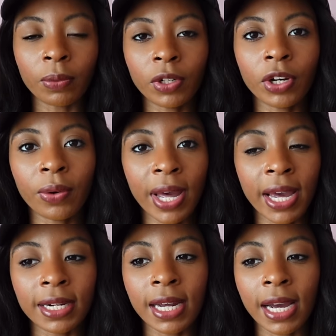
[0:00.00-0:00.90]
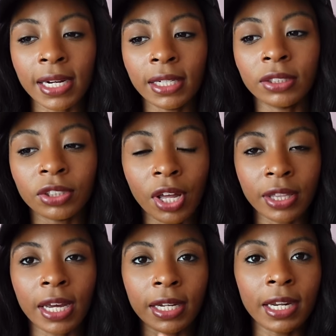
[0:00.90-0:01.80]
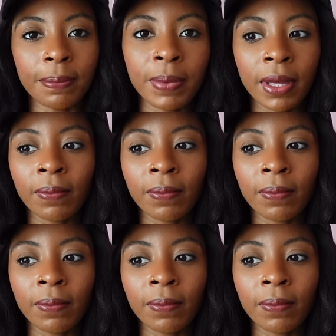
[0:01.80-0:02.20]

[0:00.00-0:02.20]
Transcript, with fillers: I'm going to go ahead and insert that clip